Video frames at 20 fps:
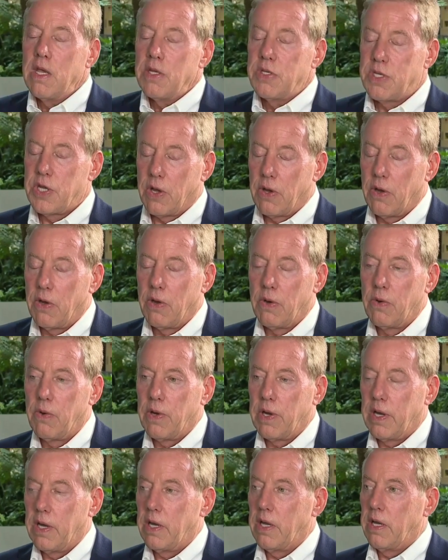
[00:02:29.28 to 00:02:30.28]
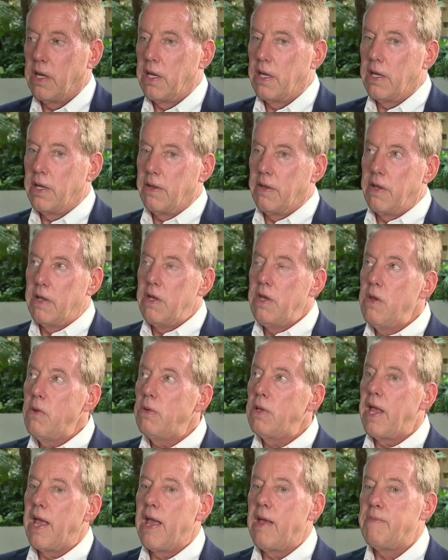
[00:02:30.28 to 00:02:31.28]
So,
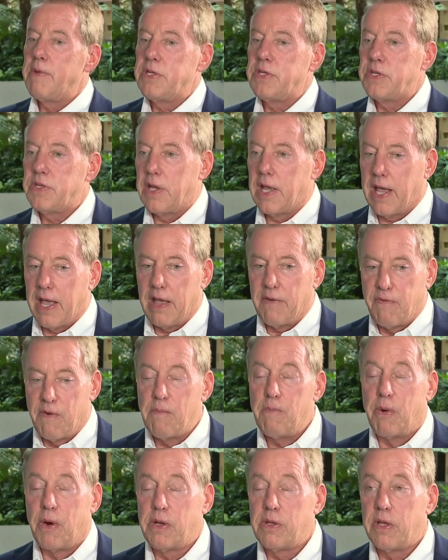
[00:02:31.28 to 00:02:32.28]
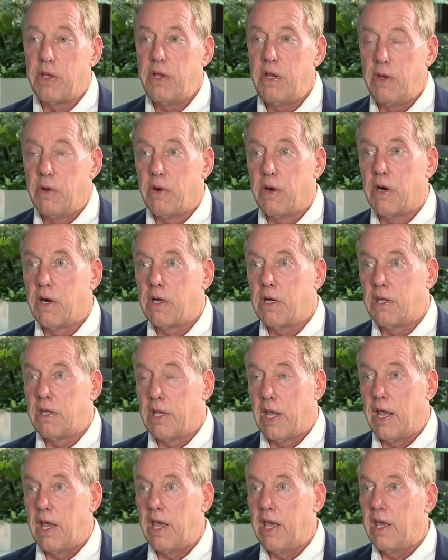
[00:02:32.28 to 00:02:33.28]
Newlab is from Brooklyn, New York.
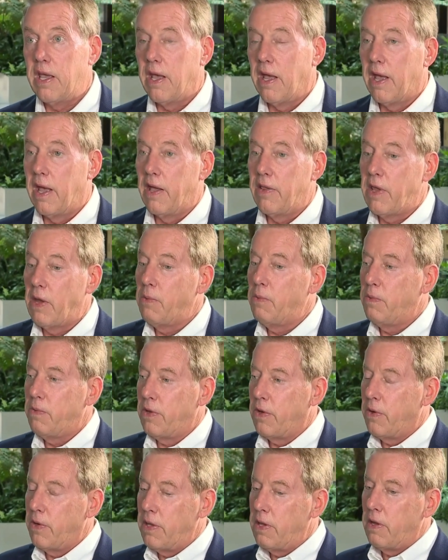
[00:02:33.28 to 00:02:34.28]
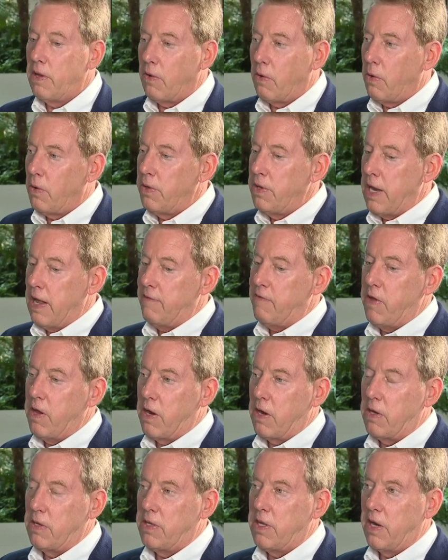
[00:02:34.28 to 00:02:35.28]
They, uh, they, they're in the old Navy
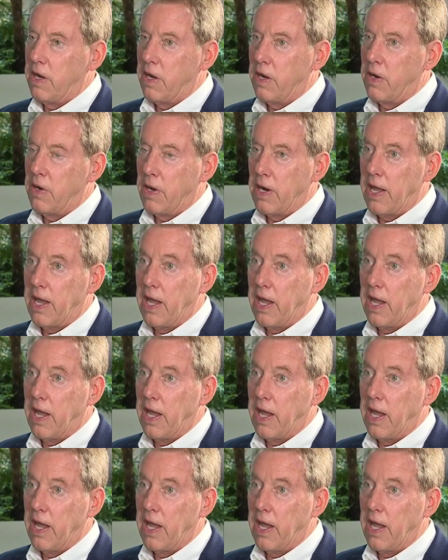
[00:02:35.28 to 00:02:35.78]
Yard there,